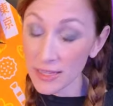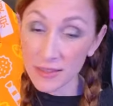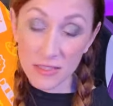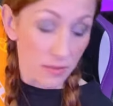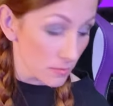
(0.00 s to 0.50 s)

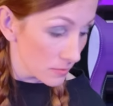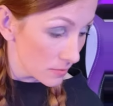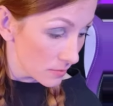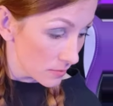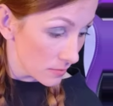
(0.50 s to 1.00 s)
this,
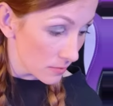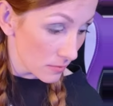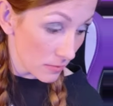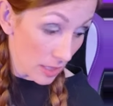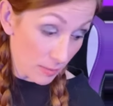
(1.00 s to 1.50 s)

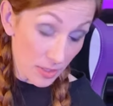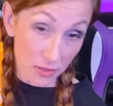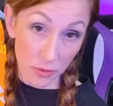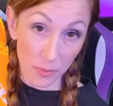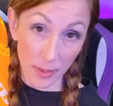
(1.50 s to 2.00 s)
Emmy
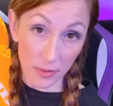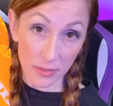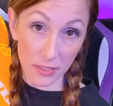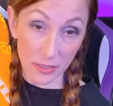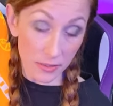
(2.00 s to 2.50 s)
Lou
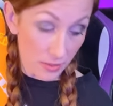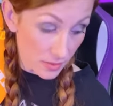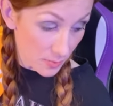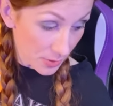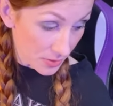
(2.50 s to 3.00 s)
apparently
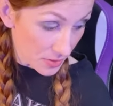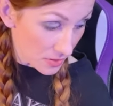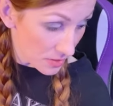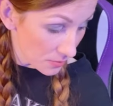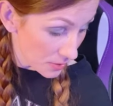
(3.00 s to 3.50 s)
experiences
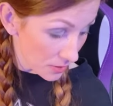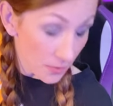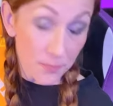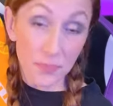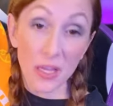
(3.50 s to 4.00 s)
it with you.
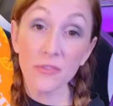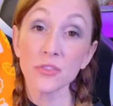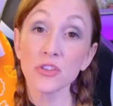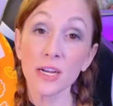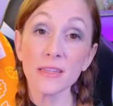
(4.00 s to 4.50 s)
If you
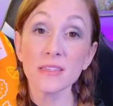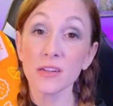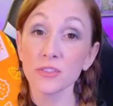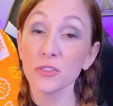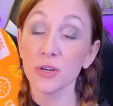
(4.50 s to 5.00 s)
try this
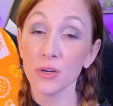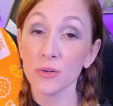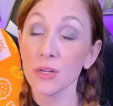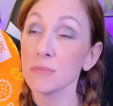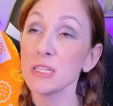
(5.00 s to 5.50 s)
on your own,
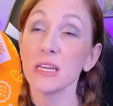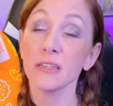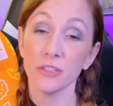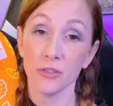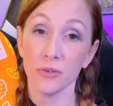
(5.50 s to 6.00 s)
I'm
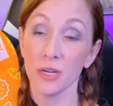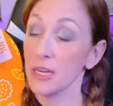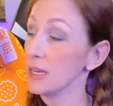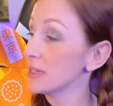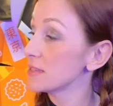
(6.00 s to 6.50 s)
telling you,
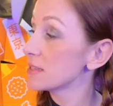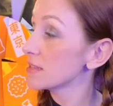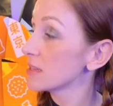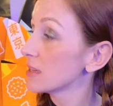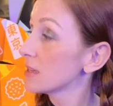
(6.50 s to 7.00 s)
it's,
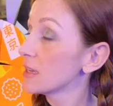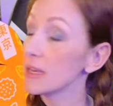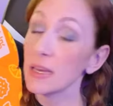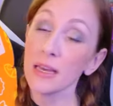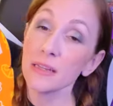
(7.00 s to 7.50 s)

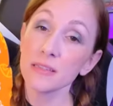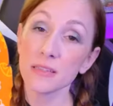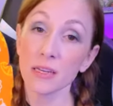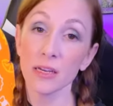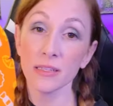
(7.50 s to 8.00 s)
it's,
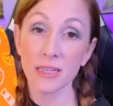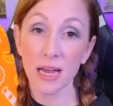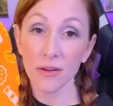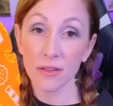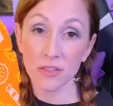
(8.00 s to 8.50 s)
it's
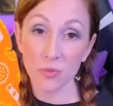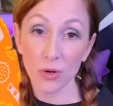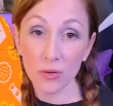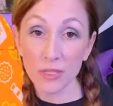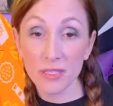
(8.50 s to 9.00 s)
out of this
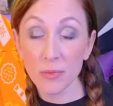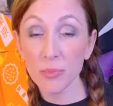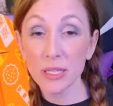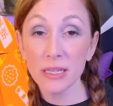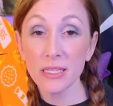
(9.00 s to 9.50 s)
world. It's
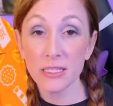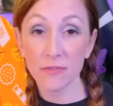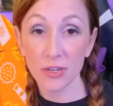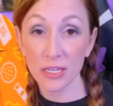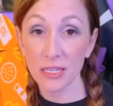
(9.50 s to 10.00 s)
completely
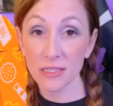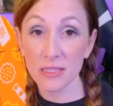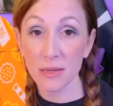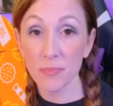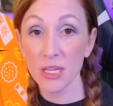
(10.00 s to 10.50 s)
different. It's
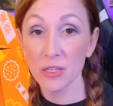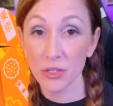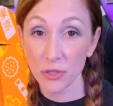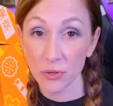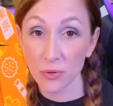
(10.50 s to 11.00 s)
something
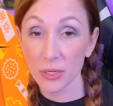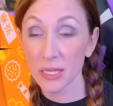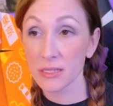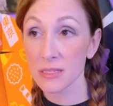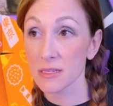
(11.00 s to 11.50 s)
new.
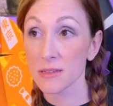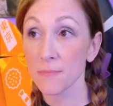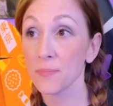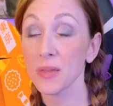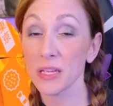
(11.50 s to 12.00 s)
It's,
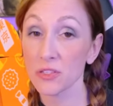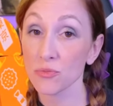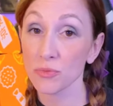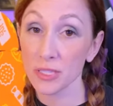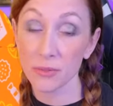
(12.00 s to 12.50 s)
it's
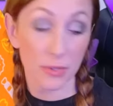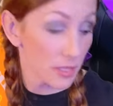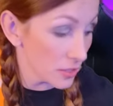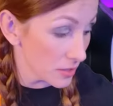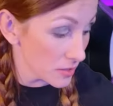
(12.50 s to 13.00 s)
really, really
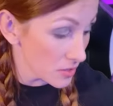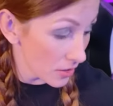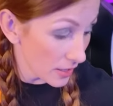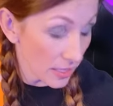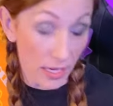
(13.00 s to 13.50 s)
good.
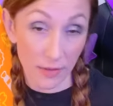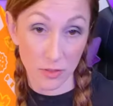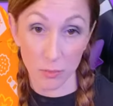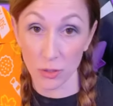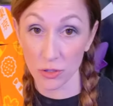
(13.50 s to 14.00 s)
Sorry, I have to
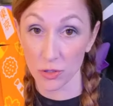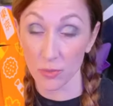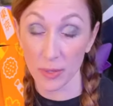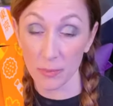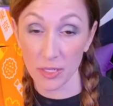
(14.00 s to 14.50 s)
push her
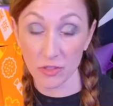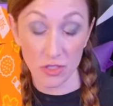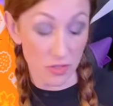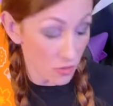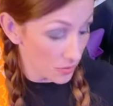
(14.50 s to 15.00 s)
away because she's
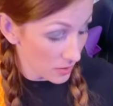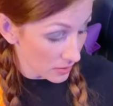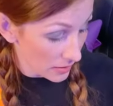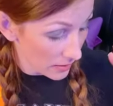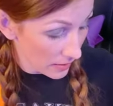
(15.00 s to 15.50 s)
doing the
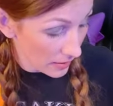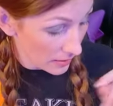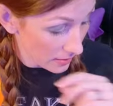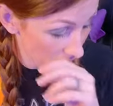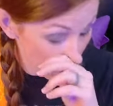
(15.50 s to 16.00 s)
lick
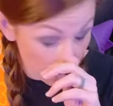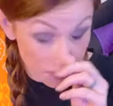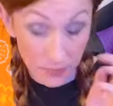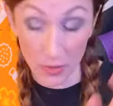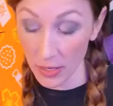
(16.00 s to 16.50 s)
thing and,
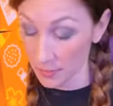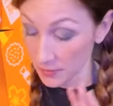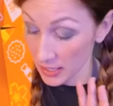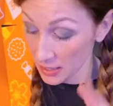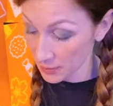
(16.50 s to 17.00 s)
okay,
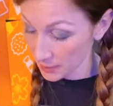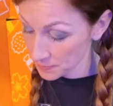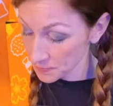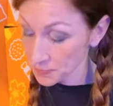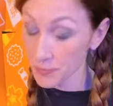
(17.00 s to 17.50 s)
anyway,
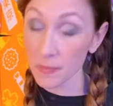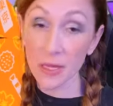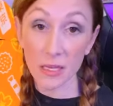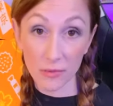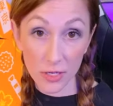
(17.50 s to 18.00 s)

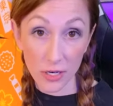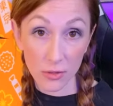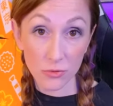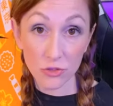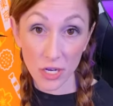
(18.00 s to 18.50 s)
give it a go.
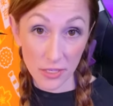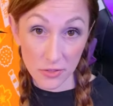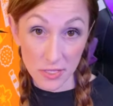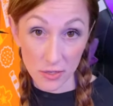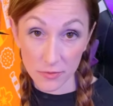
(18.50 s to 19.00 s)
Try it
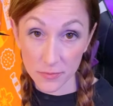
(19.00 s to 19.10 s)
yourself.